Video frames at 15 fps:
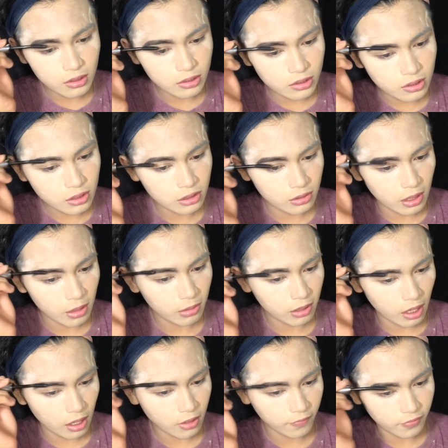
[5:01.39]
So I'm
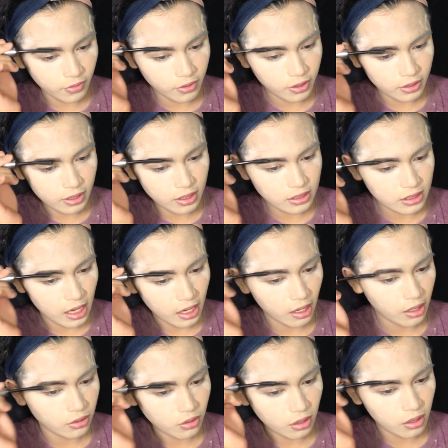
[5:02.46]
kind of turning this
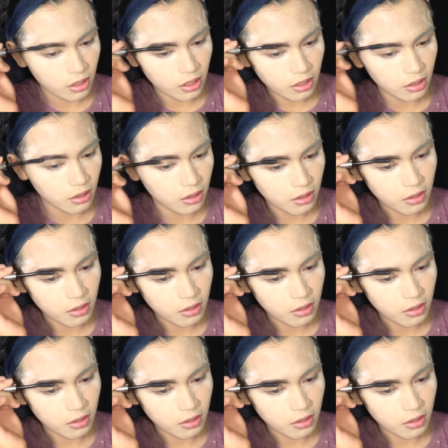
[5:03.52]
like into a little